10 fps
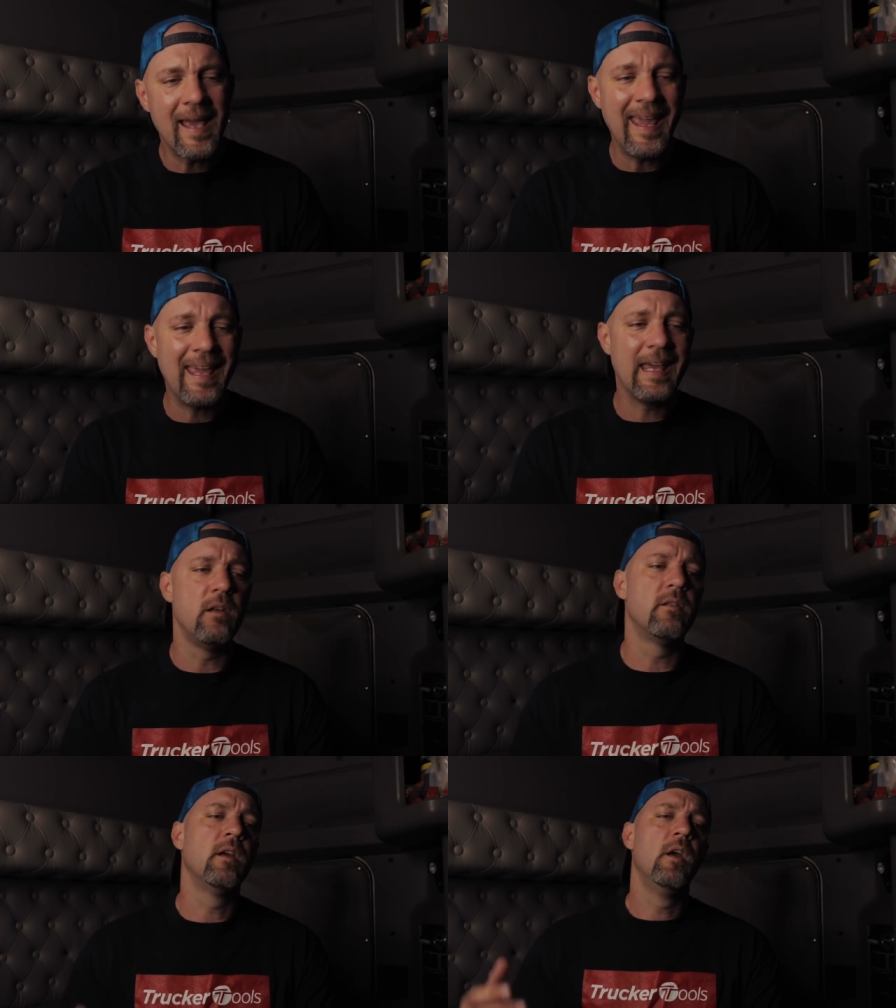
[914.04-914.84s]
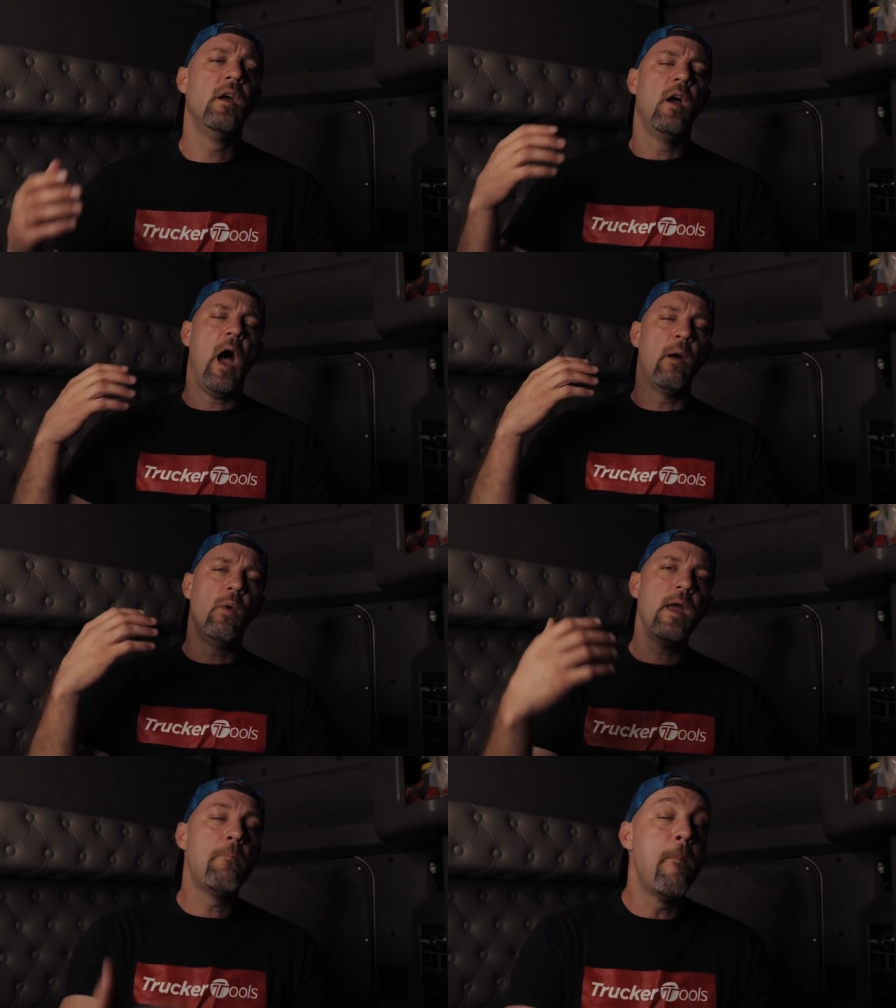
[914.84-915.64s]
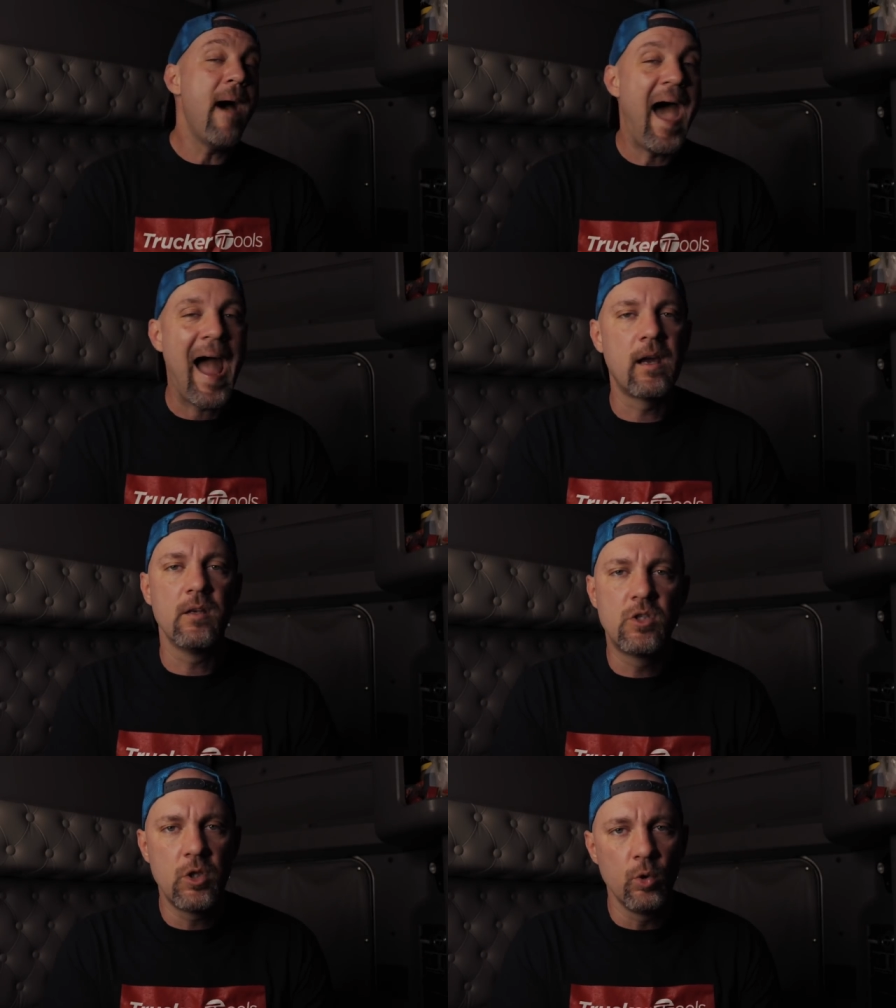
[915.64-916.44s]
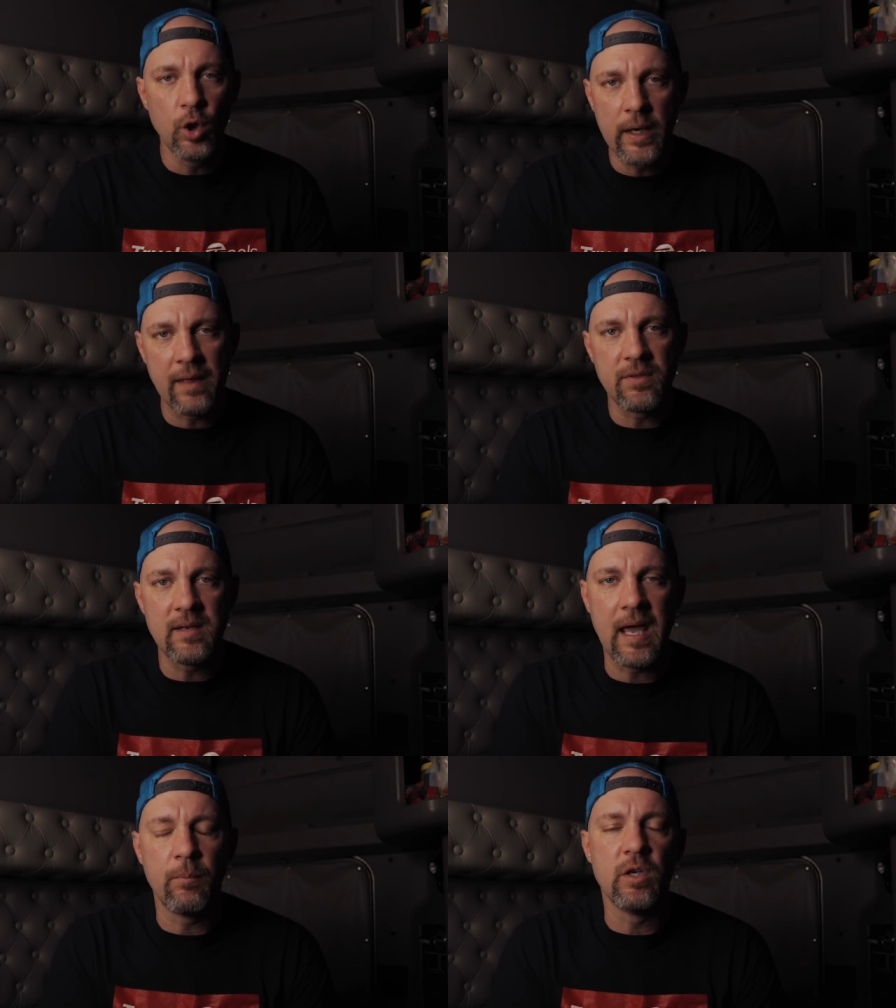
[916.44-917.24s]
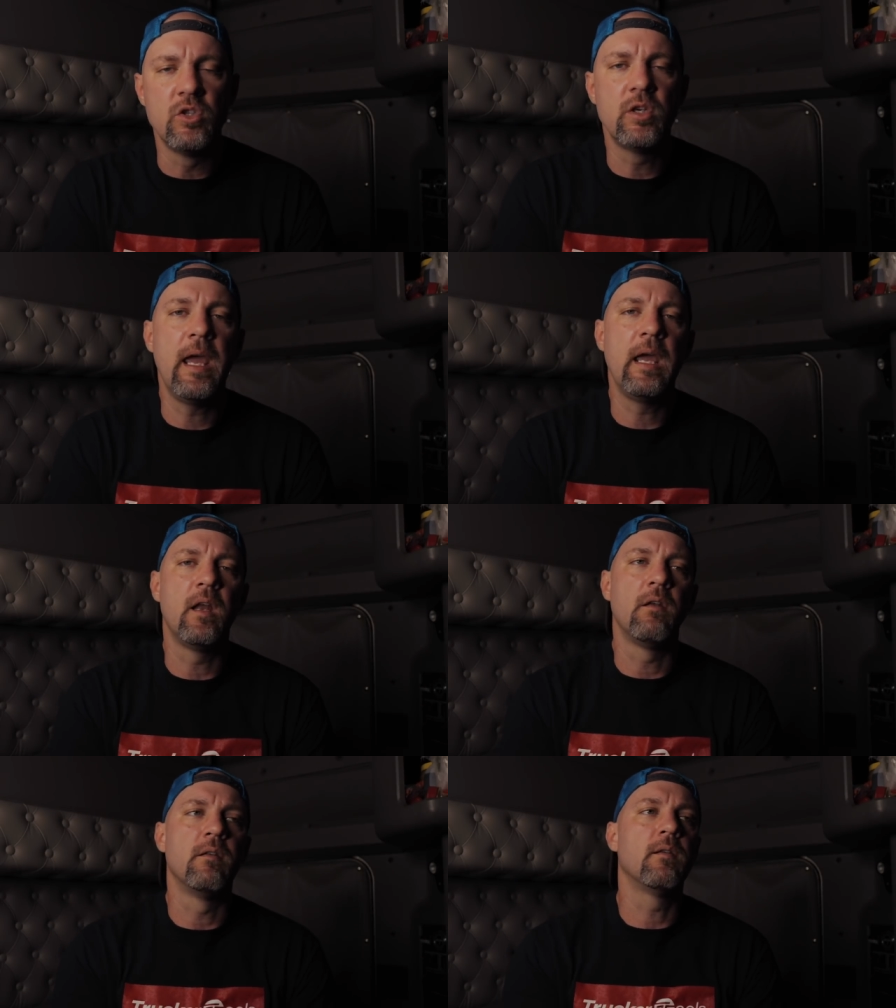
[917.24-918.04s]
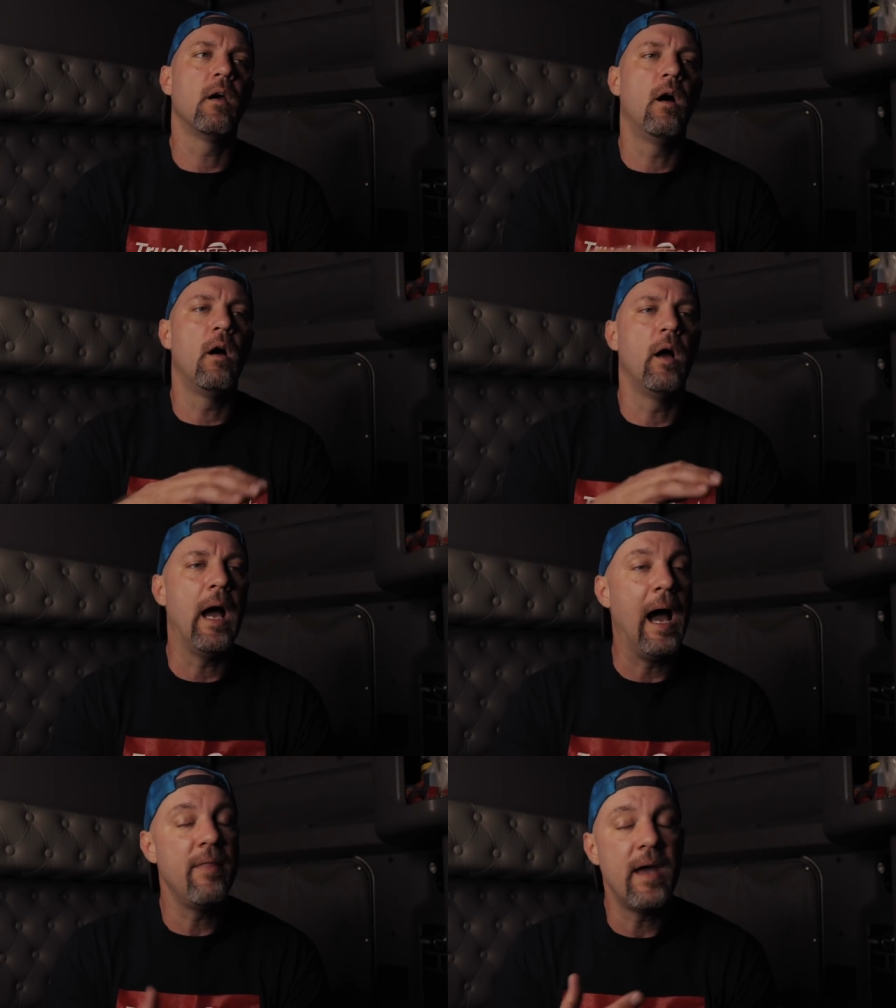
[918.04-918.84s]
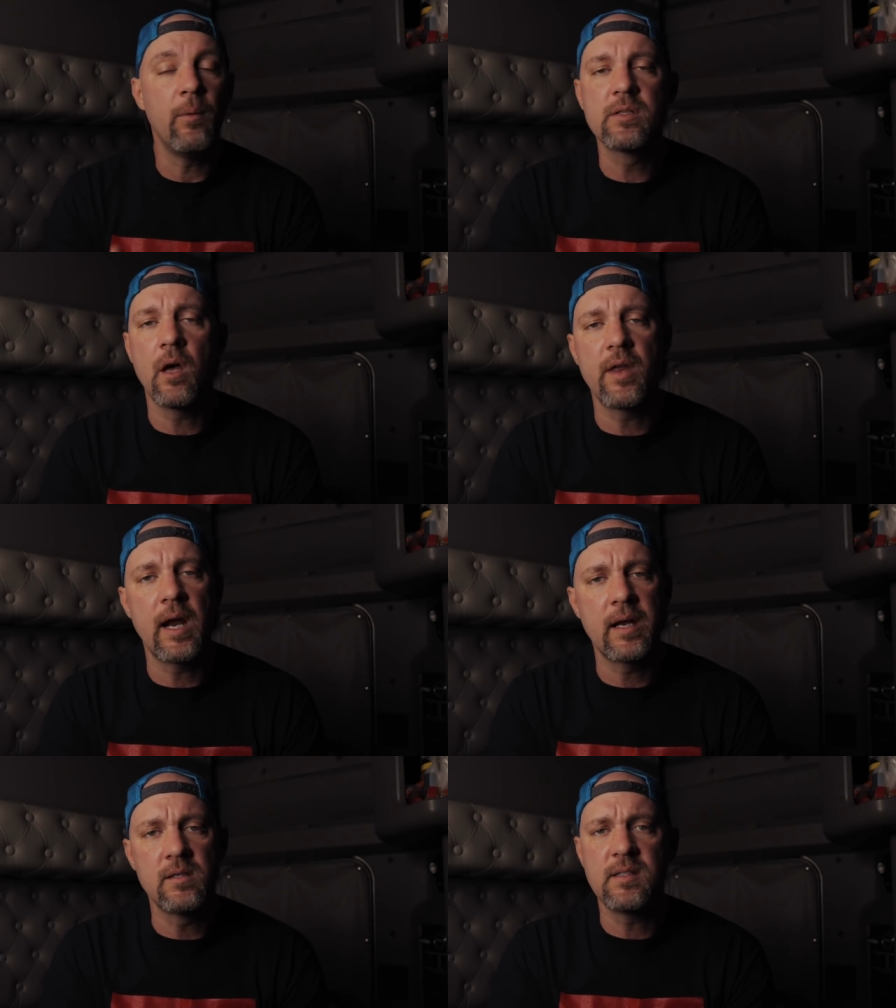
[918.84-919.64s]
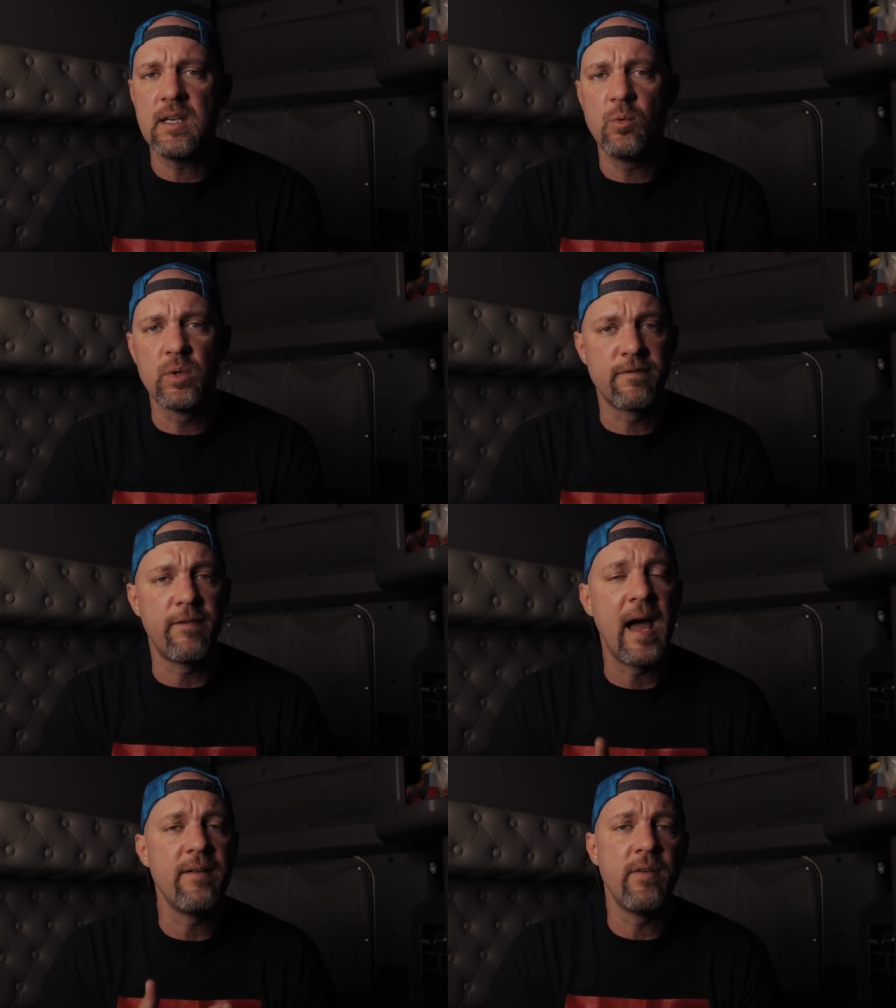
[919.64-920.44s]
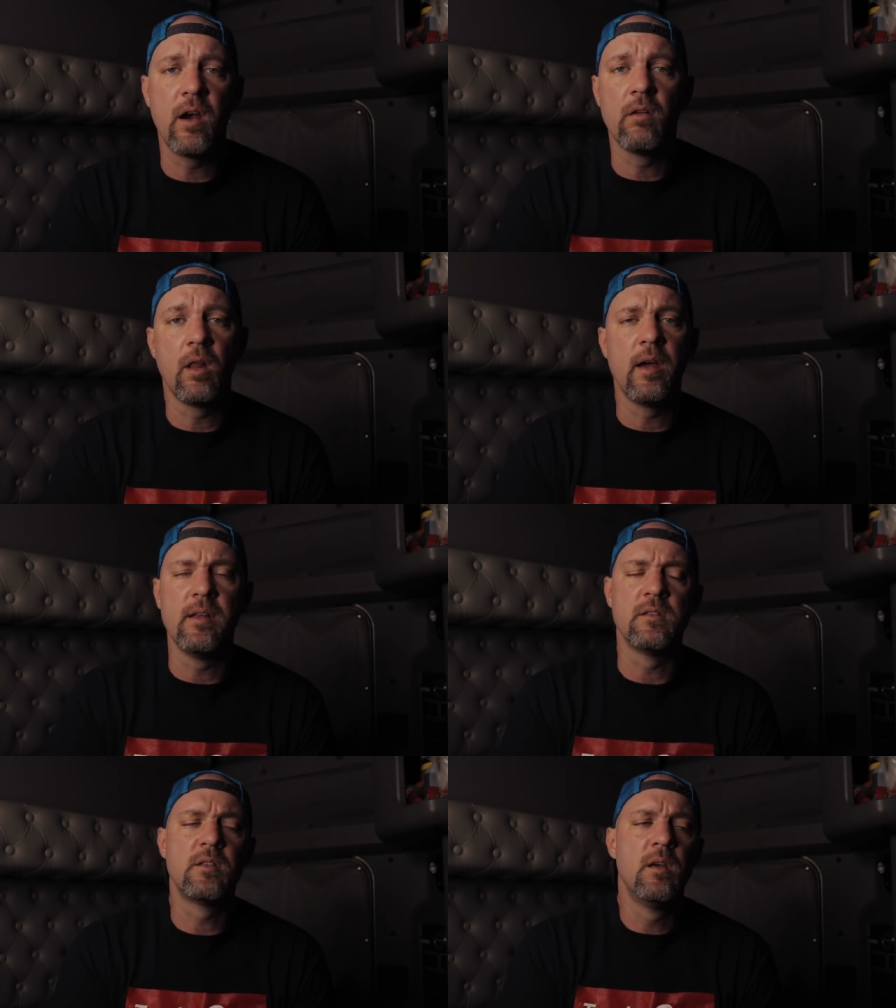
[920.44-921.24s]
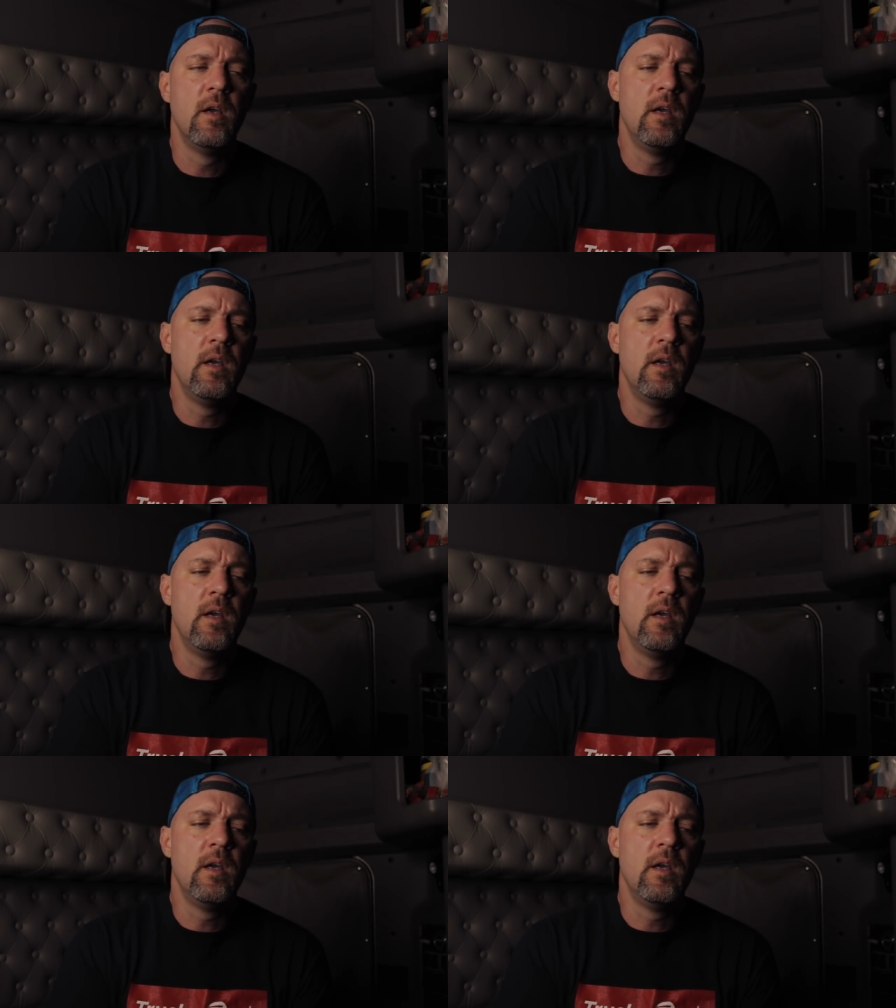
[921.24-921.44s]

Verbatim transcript: and I went back to look at the damage and I, that was all that I could see was five airlines.